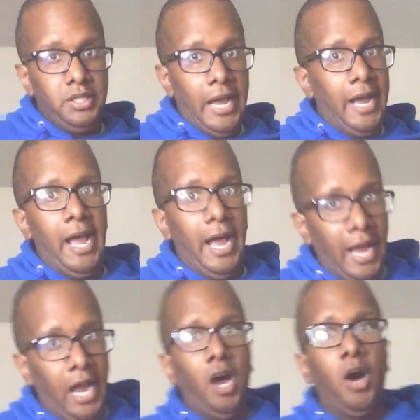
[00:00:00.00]
That
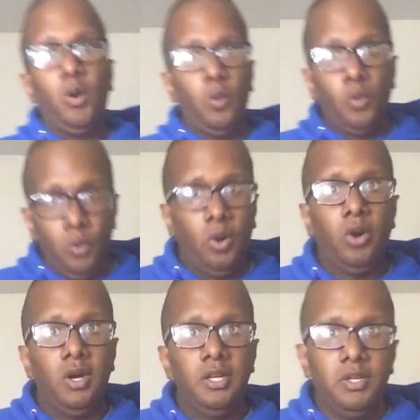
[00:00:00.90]
how
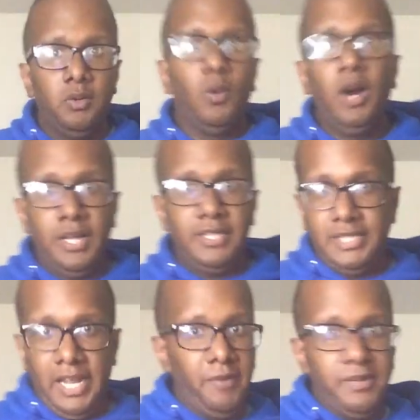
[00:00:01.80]
or
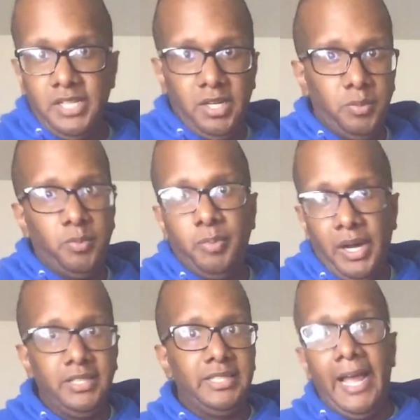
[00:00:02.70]
was everything
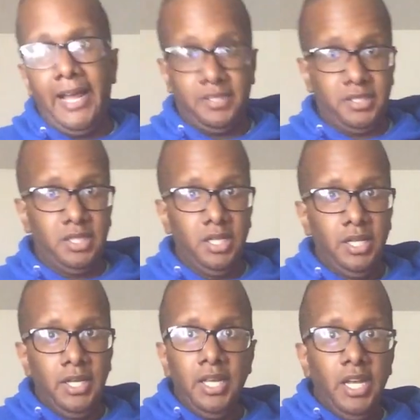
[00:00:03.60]
about that.
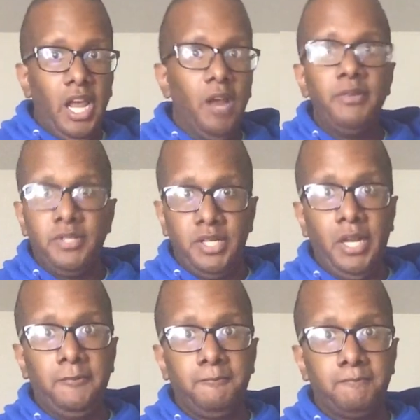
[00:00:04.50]
Everything.